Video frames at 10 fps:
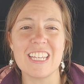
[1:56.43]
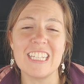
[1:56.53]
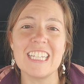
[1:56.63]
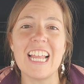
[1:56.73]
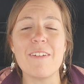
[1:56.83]

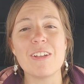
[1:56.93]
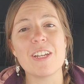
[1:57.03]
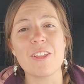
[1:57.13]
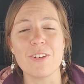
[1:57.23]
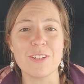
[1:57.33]
11
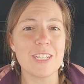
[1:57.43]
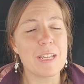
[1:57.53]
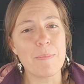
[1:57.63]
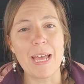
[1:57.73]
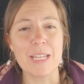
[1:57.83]
to
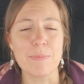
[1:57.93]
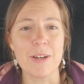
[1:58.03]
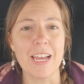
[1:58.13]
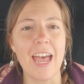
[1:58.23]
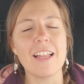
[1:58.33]
13 miles
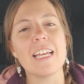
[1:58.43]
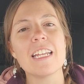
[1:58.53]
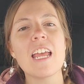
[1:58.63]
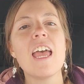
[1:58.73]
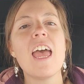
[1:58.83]
per gallon.